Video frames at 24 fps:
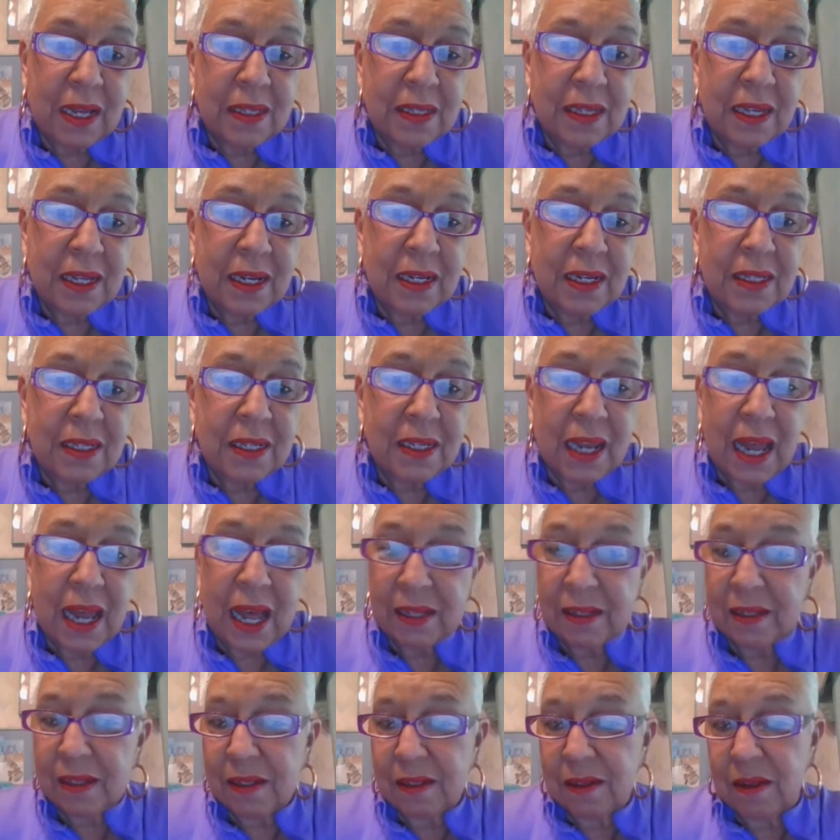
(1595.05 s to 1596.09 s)
I said, is it
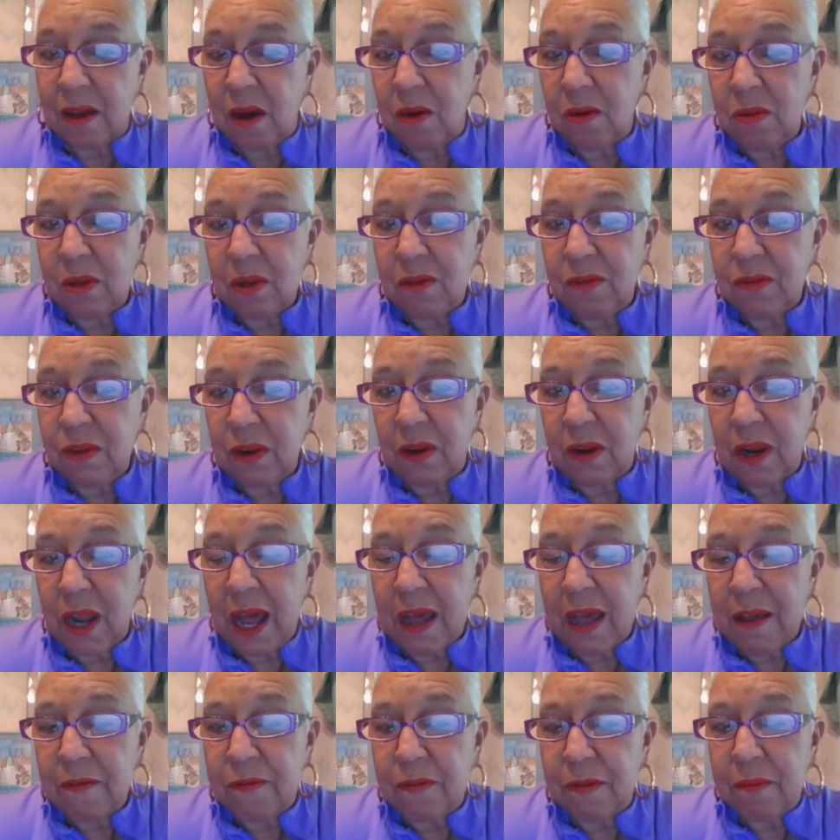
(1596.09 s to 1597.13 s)
like the goal of your
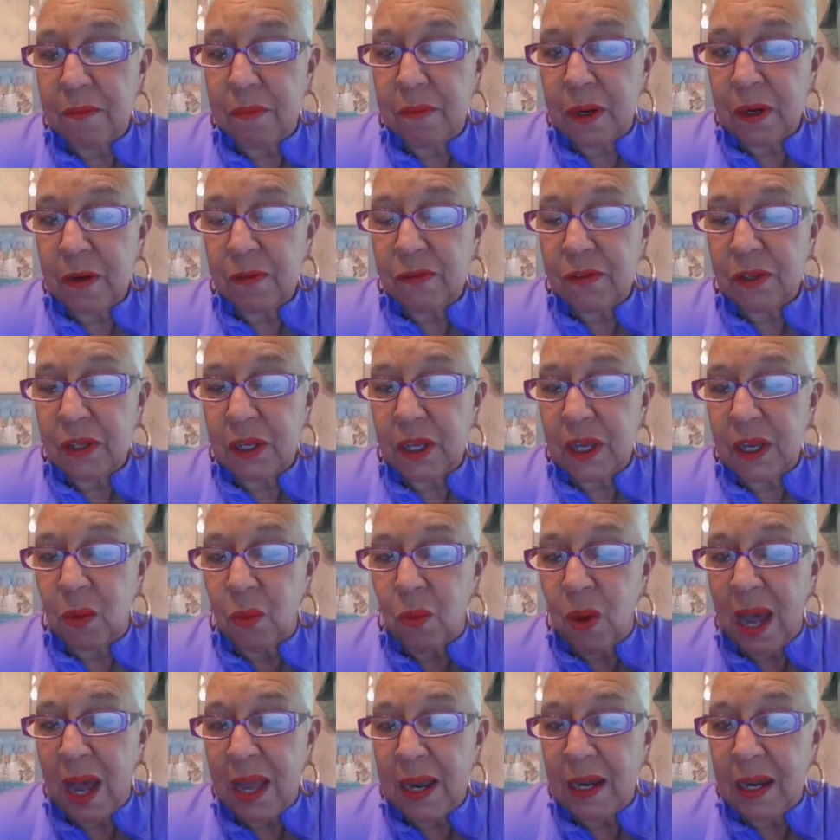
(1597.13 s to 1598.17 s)
life from birth to get a
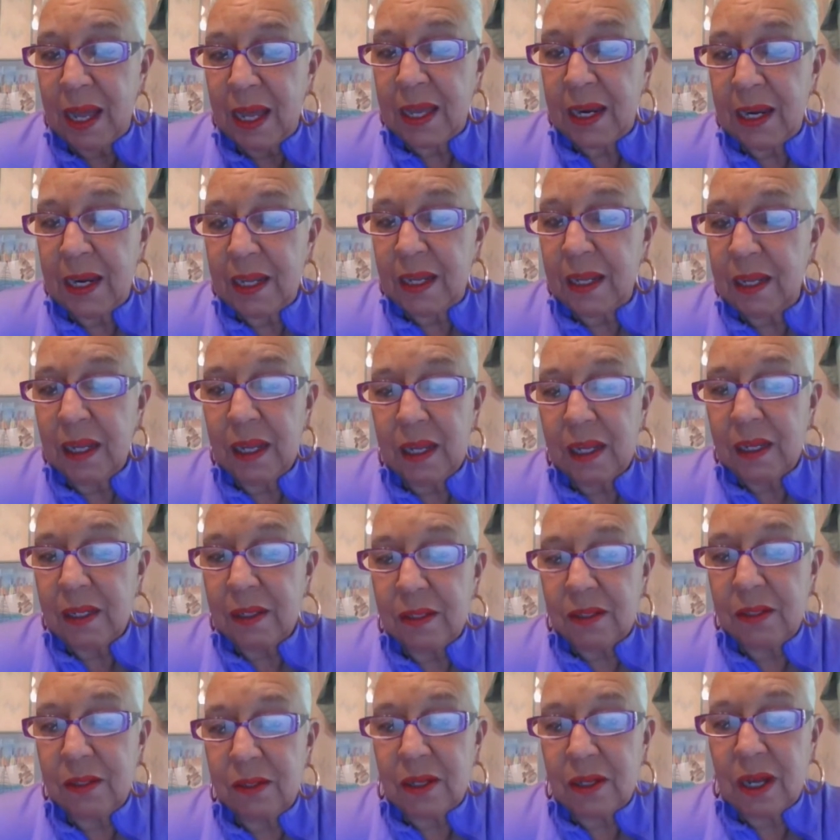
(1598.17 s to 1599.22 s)
white lady
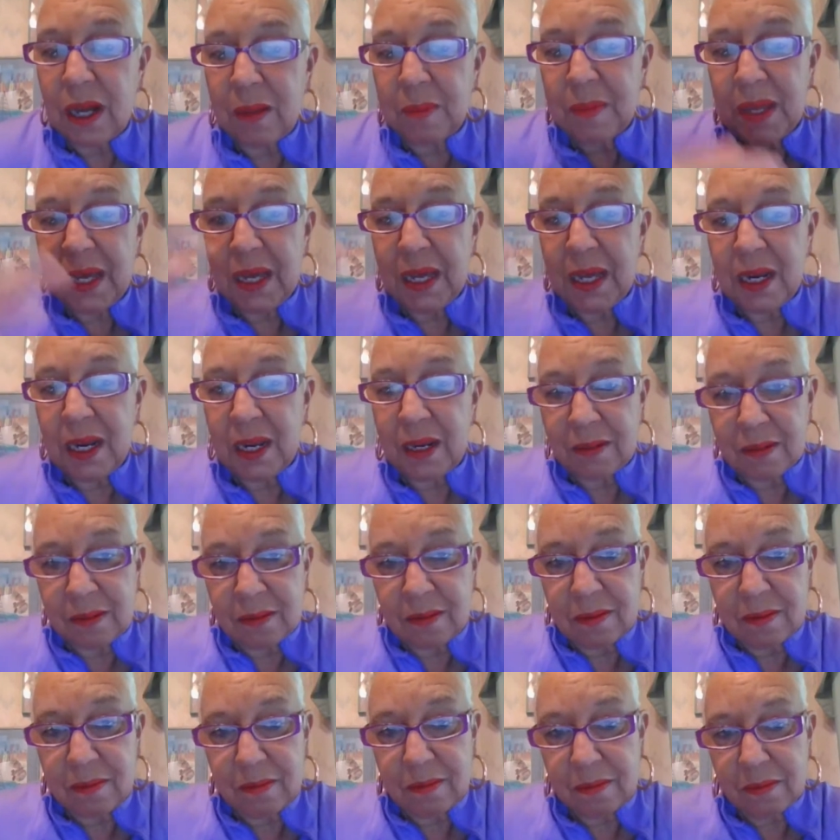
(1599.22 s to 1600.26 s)
to come in
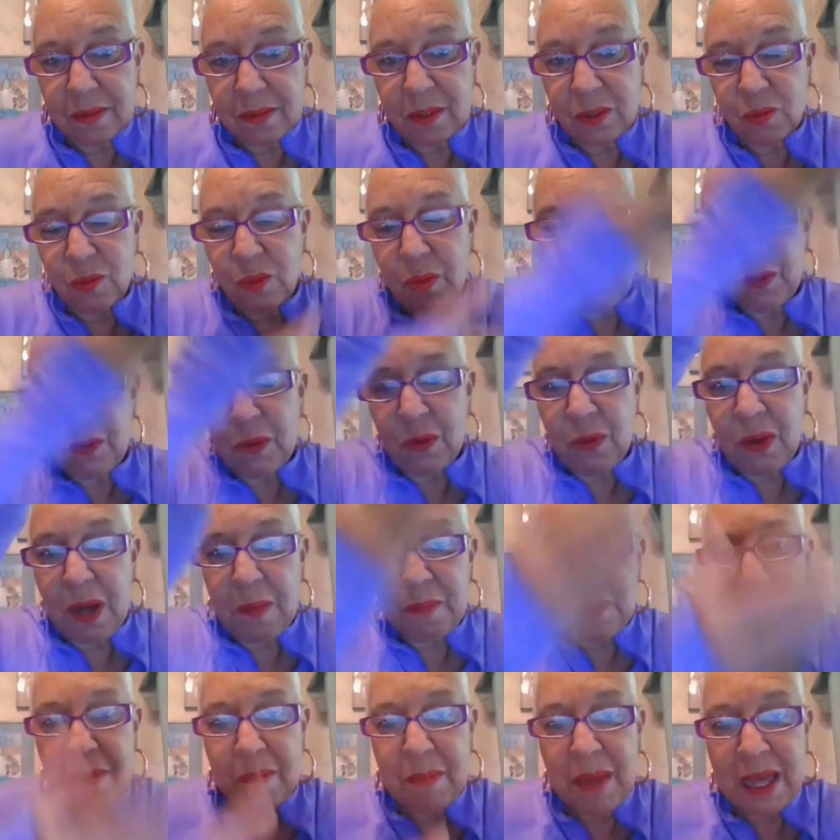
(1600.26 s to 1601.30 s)
and swoop you
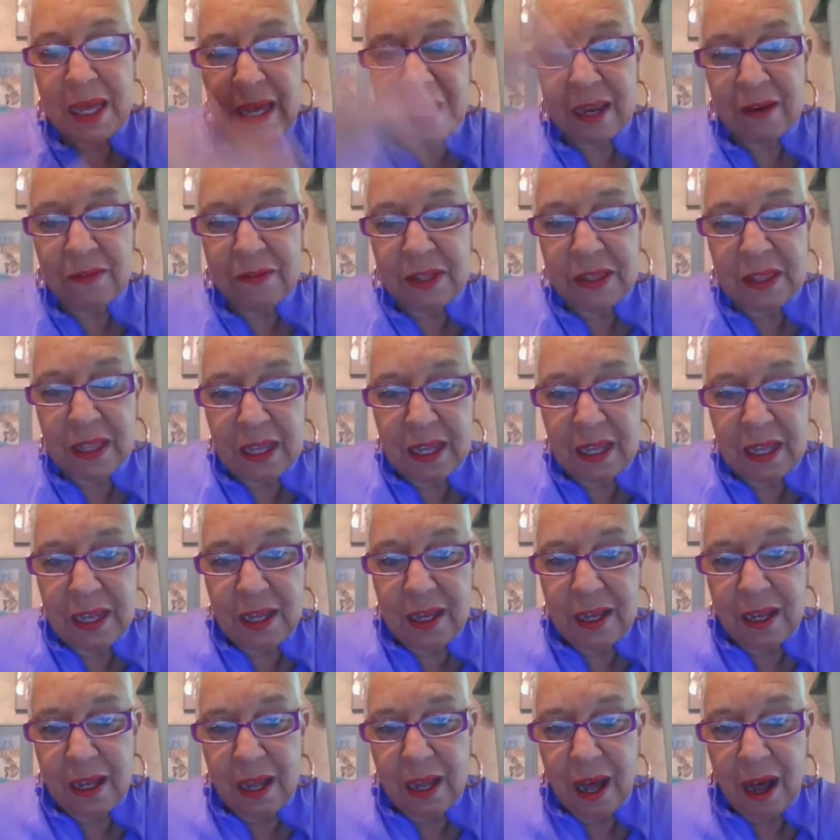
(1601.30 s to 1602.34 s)
up and make
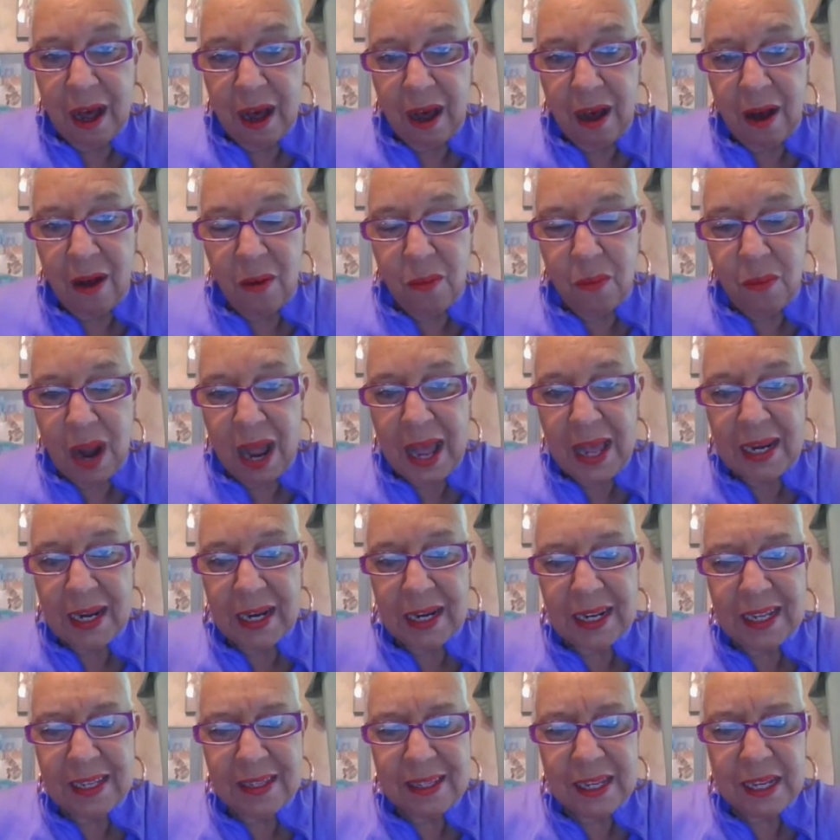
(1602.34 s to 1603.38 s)
everything all right?
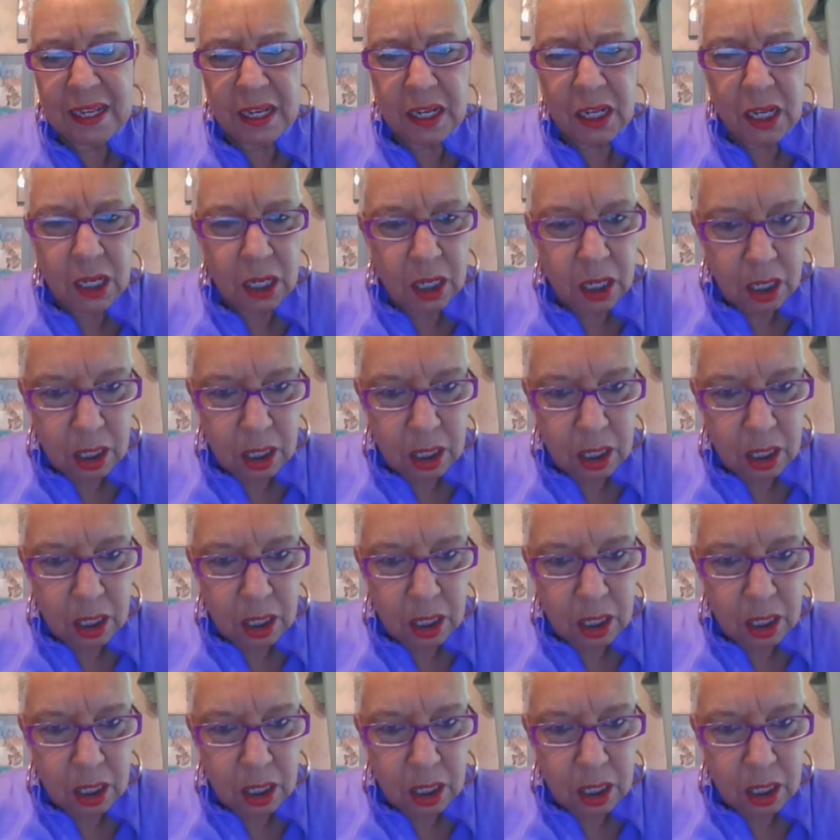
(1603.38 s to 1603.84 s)
And he said,